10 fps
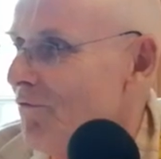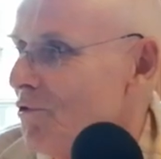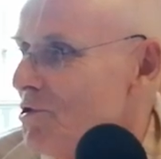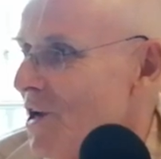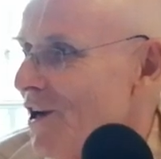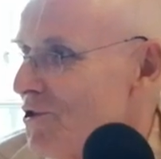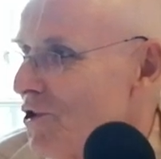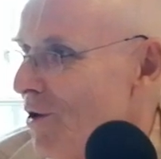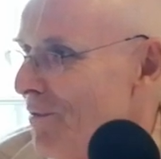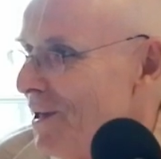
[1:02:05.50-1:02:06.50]
no one would
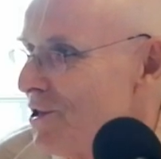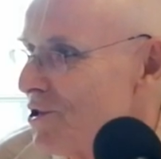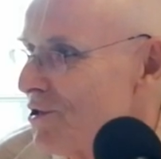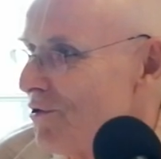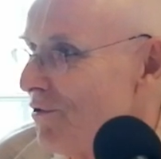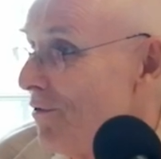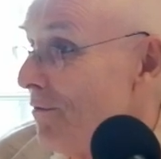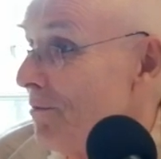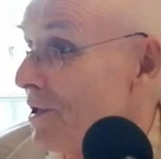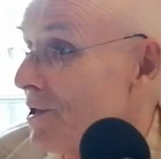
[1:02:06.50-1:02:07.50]
dare to comment
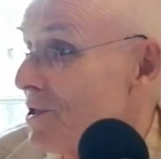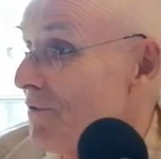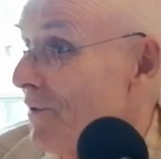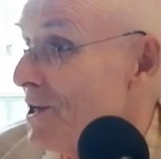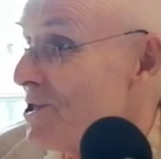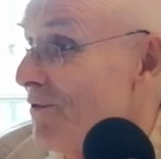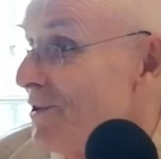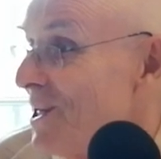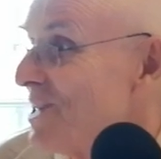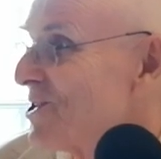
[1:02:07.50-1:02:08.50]
because a
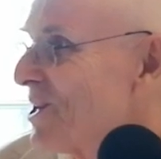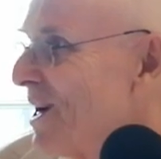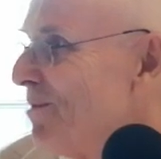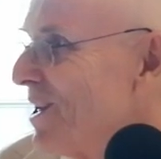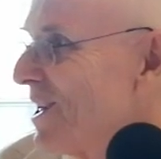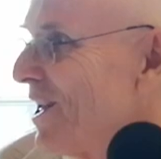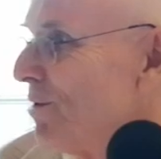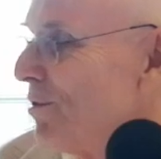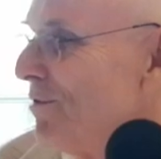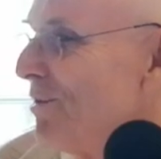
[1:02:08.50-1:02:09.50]
Vaishnava of lesser
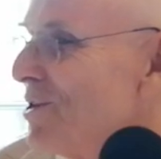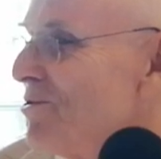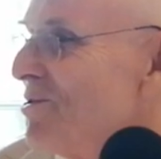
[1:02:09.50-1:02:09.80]
caliber,